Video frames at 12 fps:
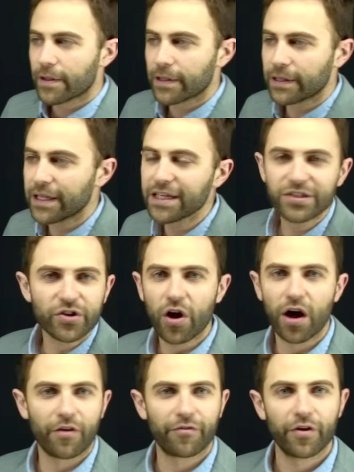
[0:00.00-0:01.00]
list
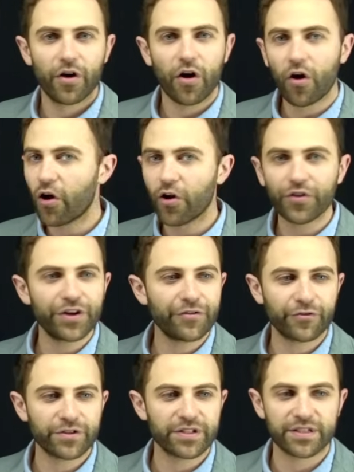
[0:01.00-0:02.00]
off all the
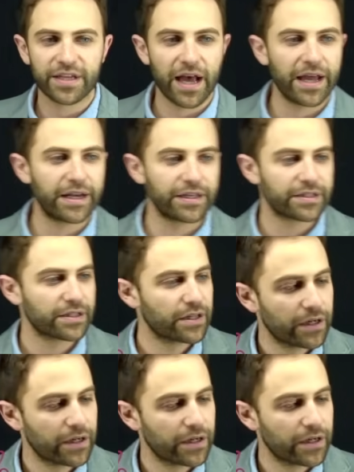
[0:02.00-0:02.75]
different societies